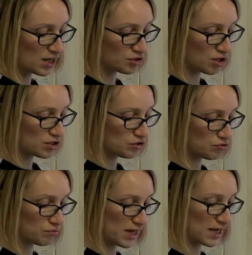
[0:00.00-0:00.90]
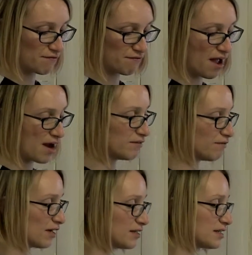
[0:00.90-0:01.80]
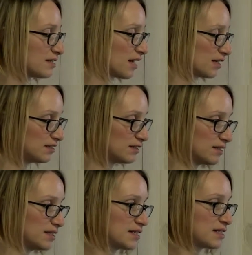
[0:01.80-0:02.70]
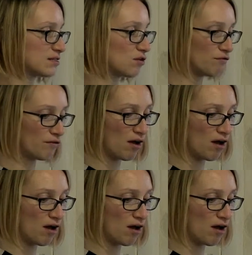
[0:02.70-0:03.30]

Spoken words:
tried to make a very, very synthetic list of,